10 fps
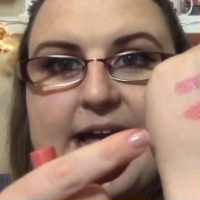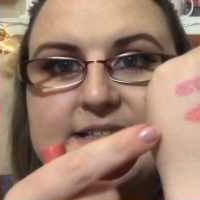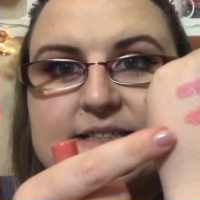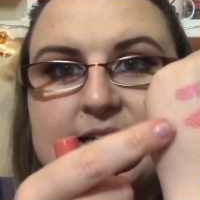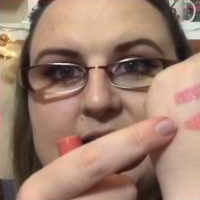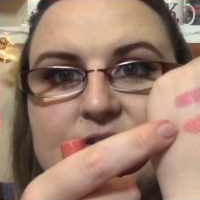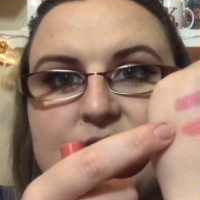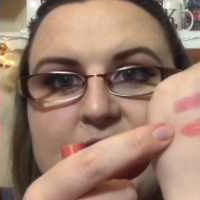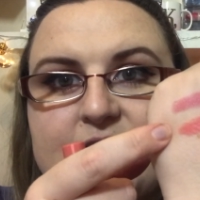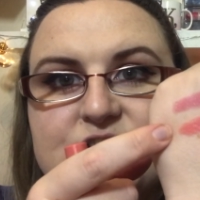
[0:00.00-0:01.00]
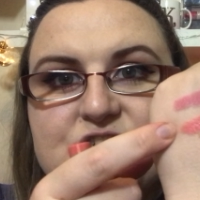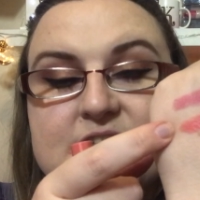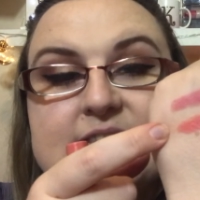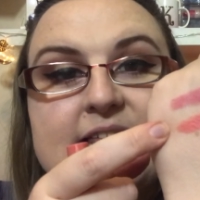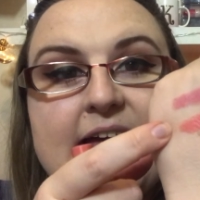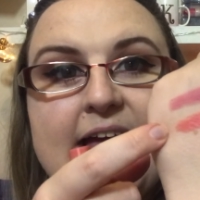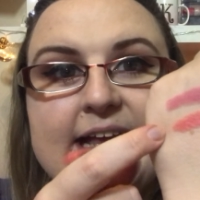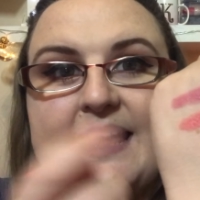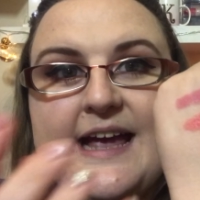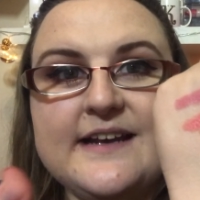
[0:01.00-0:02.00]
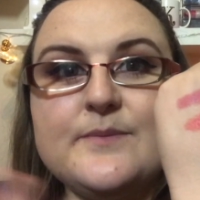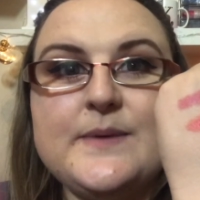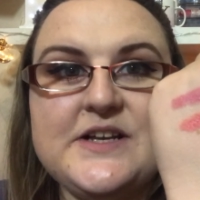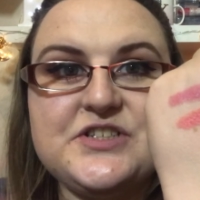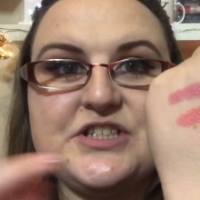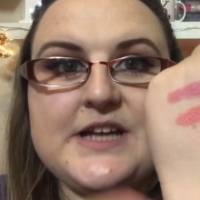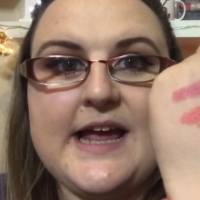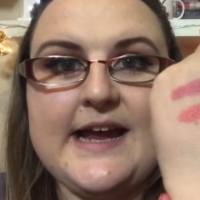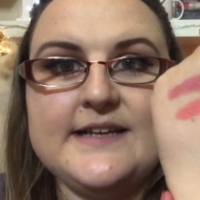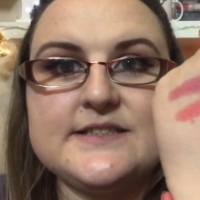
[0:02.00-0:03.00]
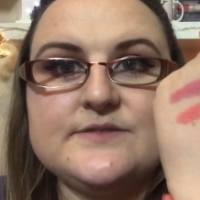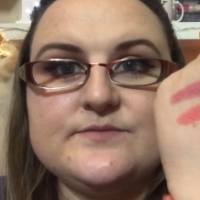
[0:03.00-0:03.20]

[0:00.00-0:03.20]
That's the colour Rose just there. Again, peachy shade.